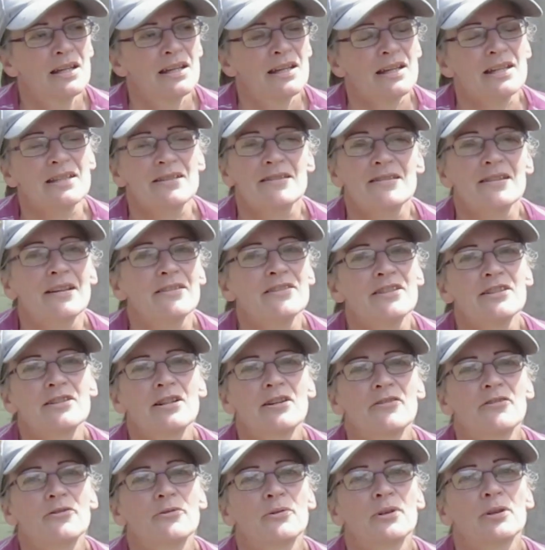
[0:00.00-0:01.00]
It started
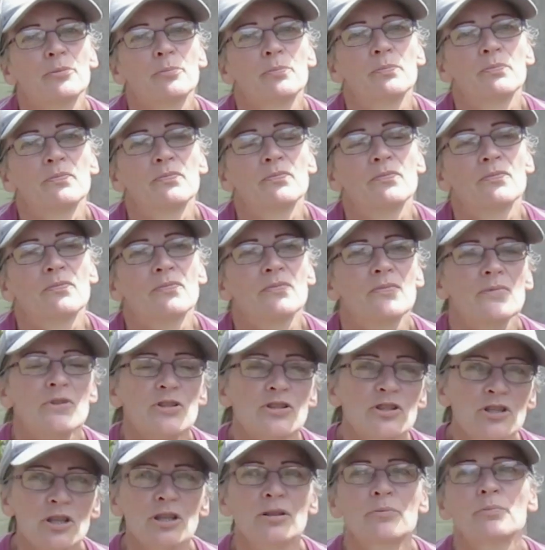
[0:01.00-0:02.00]
off with
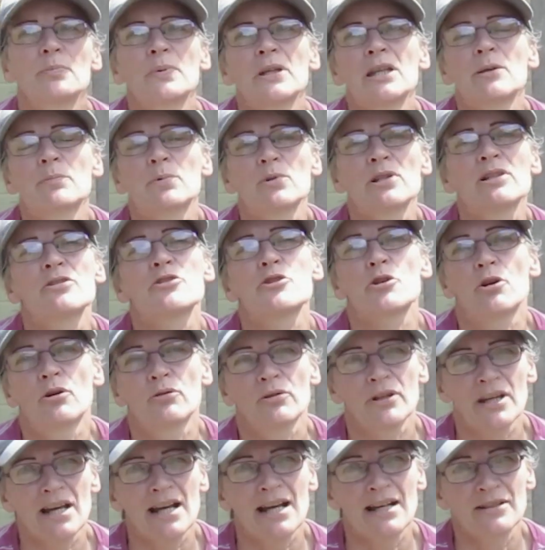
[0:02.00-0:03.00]
certain people's
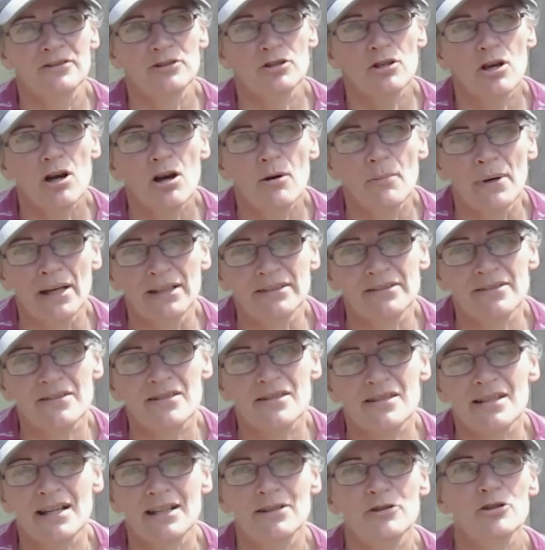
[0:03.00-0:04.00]
unkind
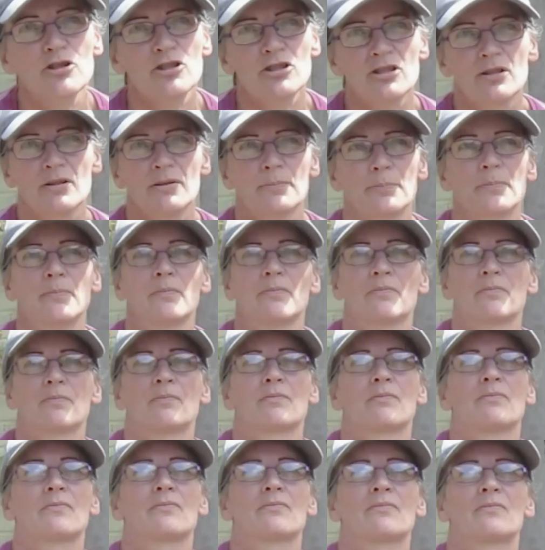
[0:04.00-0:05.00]
comments. I used to
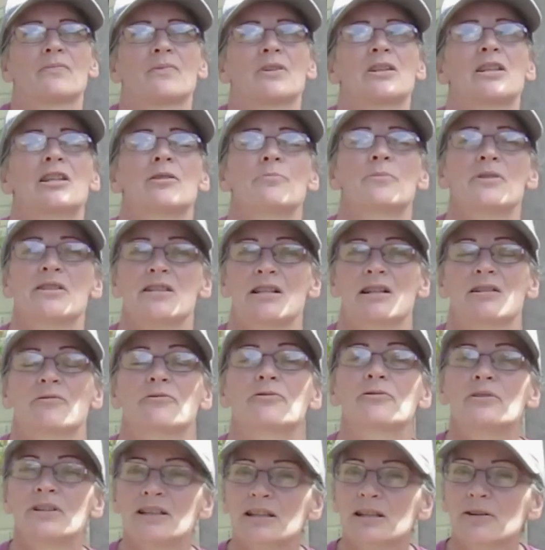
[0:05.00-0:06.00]
keep myself
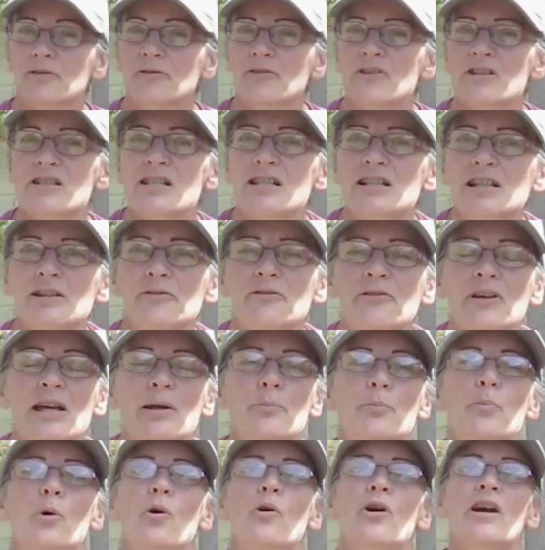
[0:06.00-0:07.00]
really physically
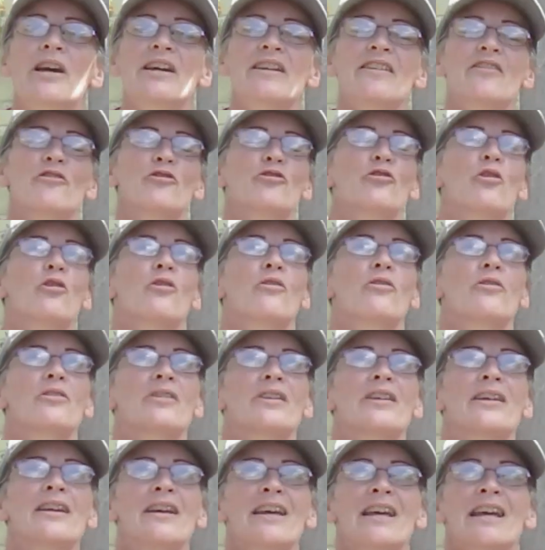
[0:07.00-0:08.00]
fit, but
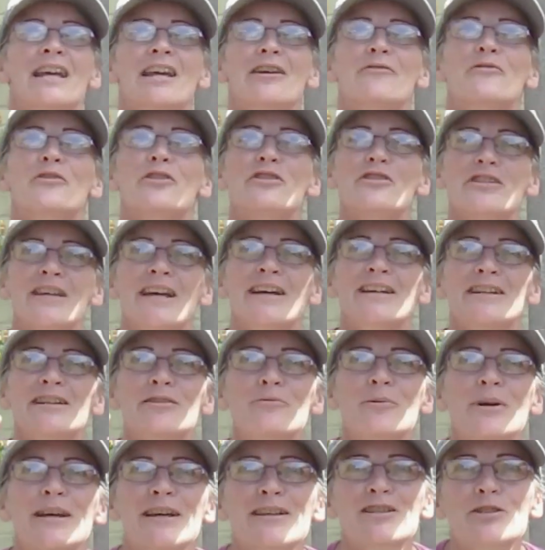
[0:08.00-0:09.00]
if there's any
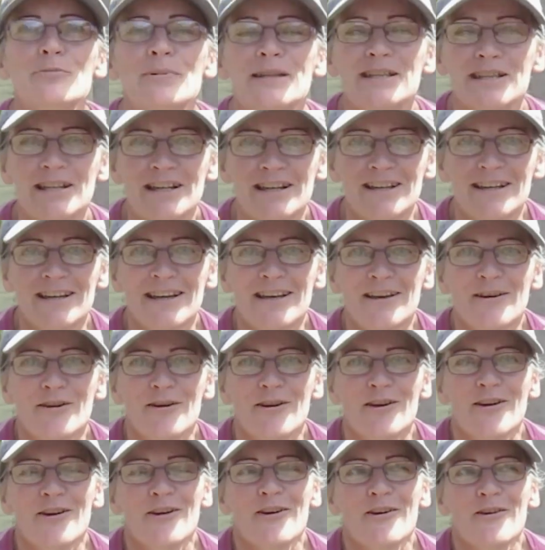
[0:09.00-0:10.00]
way to be
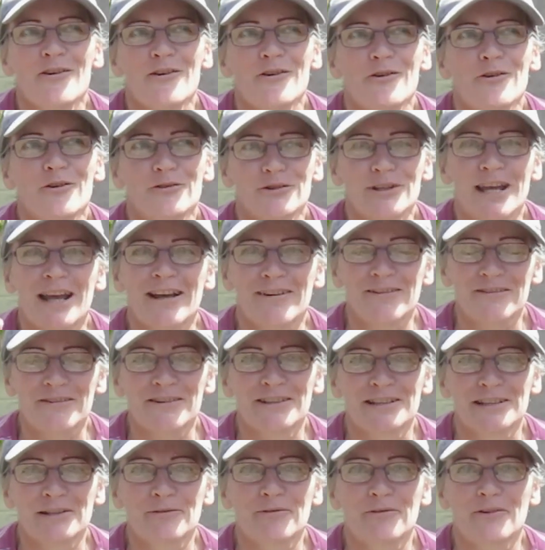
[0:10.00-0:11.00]

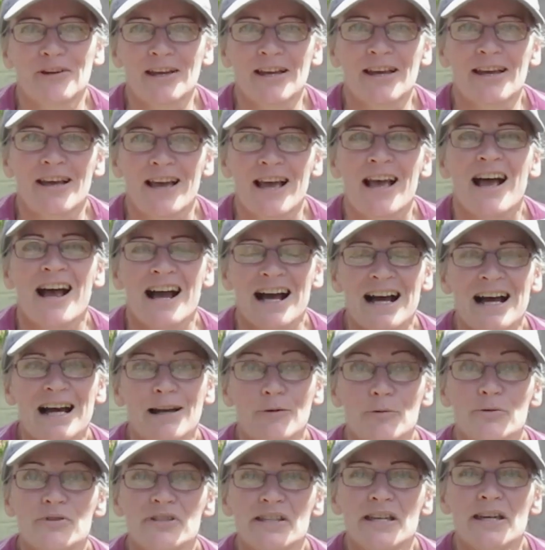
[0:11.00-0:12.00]
unhealthily fit, I
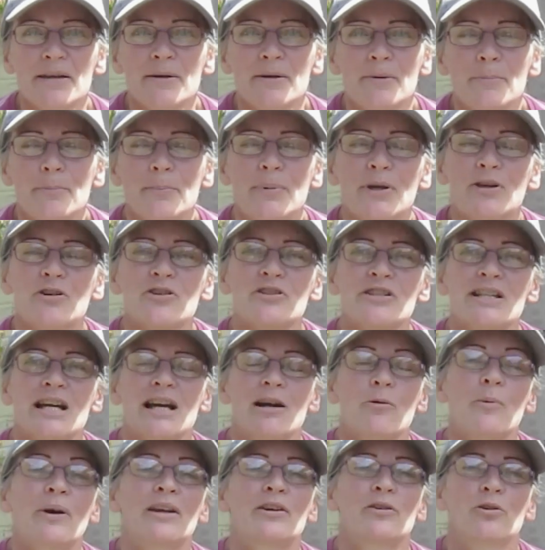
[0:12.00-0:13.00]
was it, because
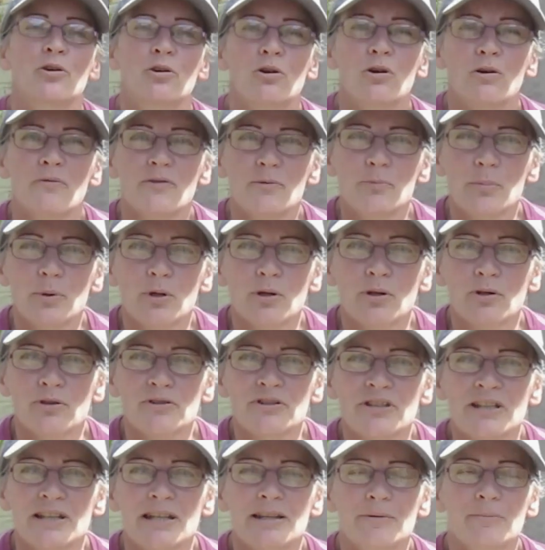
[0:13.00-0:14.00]
I went
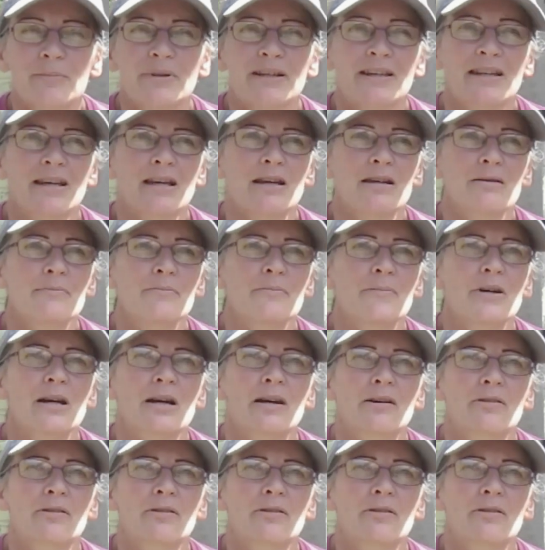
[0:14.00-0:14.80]
overboard. It became